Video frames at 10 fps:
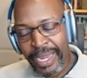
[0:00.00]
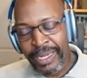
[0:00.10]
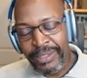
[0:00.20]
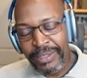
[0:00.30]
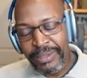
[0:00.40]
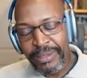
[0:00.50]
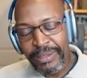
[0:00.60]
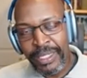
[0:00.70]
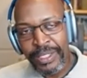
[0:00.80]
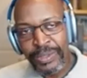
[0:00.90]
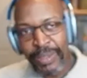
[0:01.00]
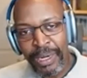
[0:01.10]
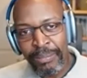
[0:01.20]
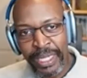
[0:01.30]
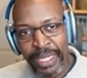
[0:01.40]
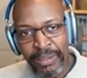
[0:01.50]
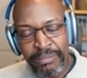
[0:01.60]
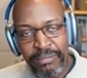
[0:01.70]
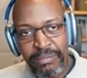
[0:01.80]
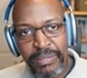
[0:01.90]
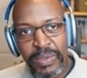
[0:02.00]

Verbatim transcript: And here's what I mean